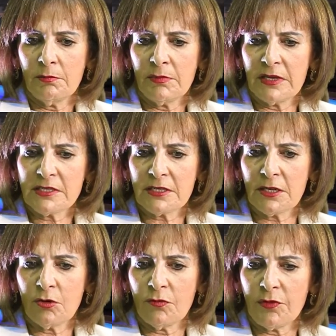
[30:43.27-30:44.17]

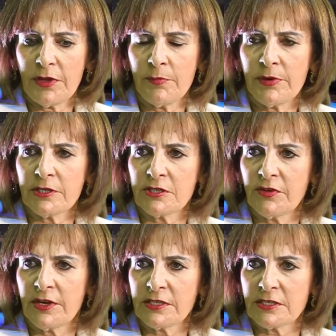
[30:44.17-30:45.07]
Ministry of Labor is
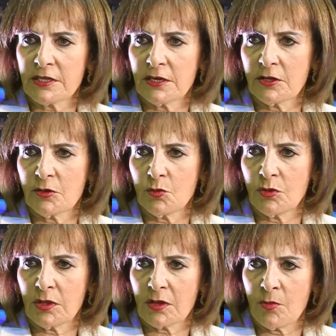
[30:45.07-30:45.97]
very strict
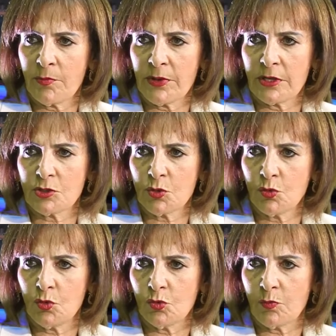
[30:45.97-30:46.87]
with companies who
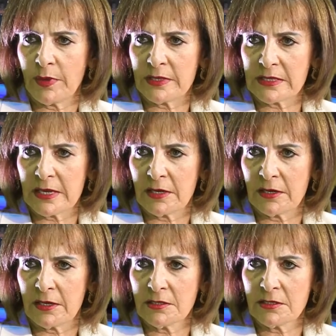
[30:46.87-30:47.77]
don't pay
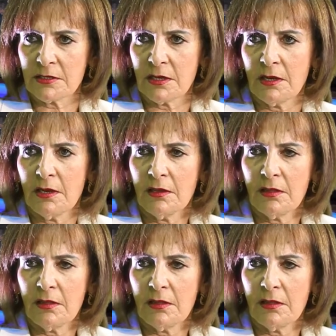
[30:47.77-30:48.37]
salaries. Mm-hmm.